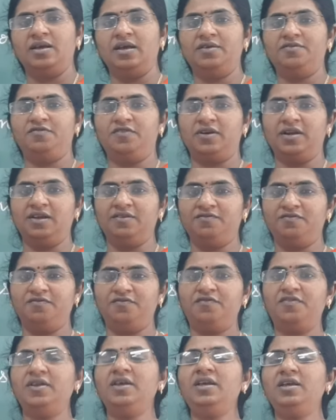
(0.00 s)
for
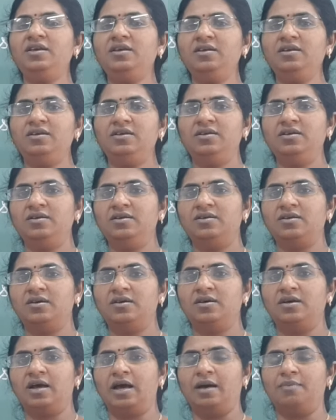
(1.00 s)
every
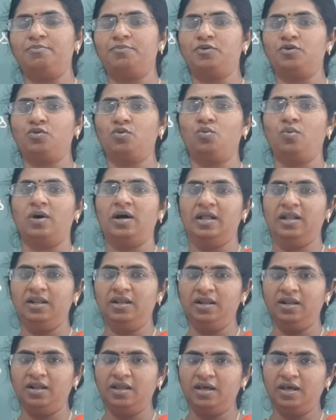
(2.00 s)

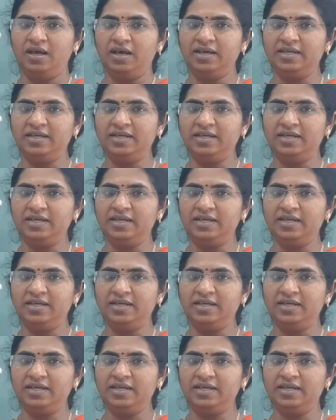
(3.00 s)
approval,